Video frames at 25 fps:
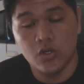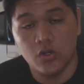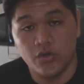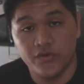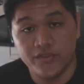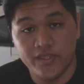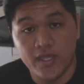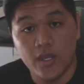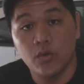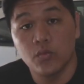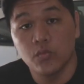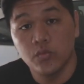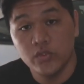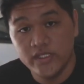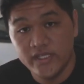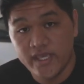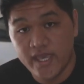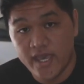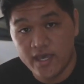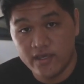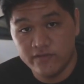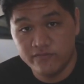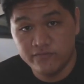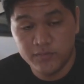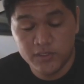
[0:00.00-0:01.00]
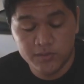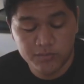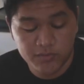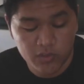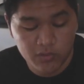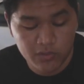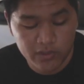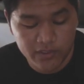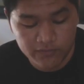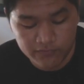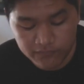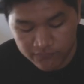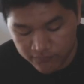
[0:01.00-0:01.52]
Or that we have, me and my
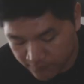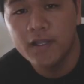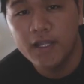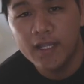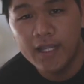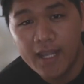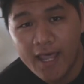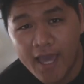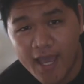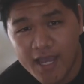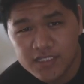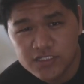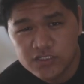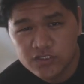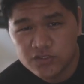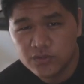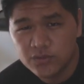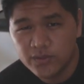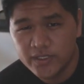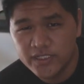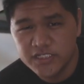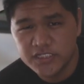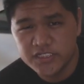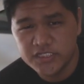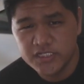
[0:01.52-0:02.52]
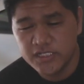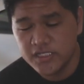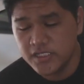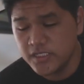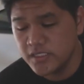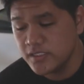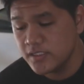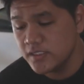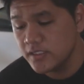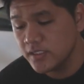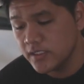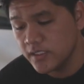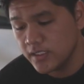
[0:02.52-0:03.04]
wife. Last
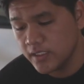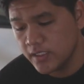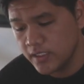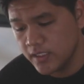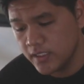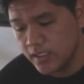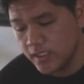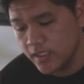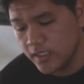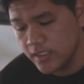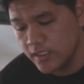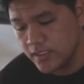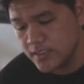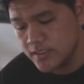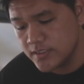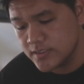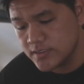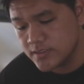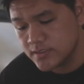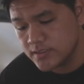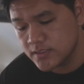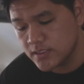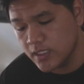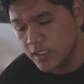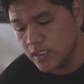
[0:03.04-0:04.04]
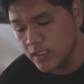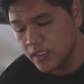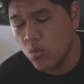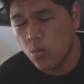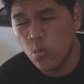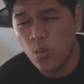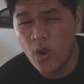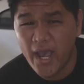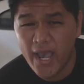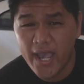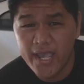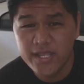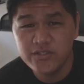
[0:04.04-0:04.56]
question is,
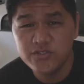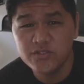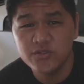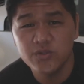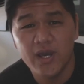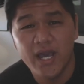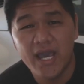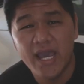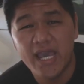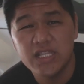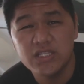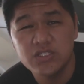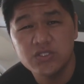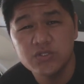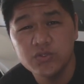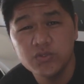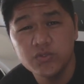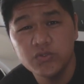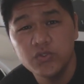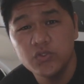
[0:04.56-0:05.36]
why do I do